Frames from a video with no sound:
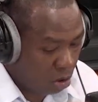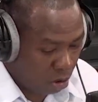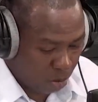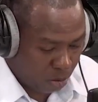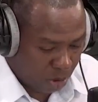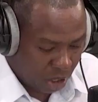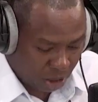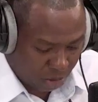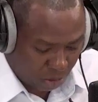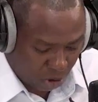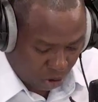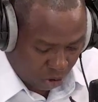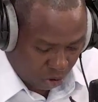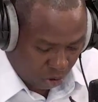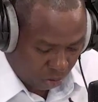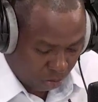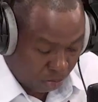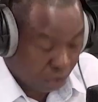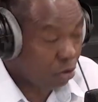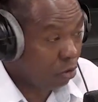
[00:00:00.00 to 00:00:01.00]
be able
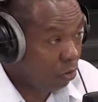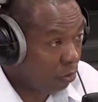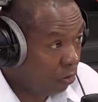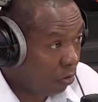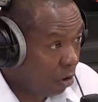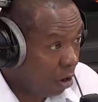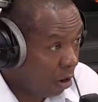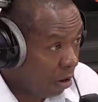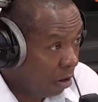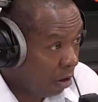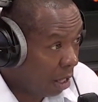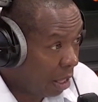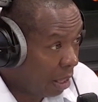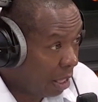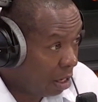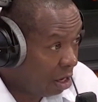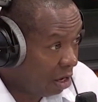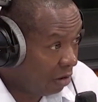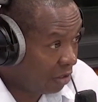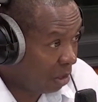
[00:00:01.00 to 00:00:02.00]
to prove
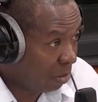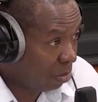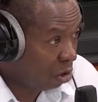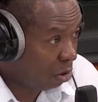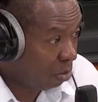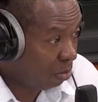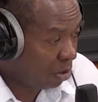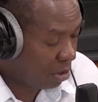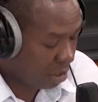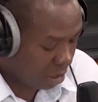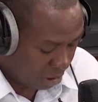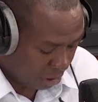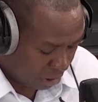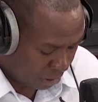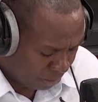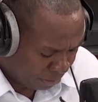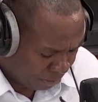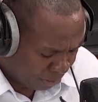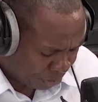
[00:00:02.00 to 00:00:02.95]
that you have some competence.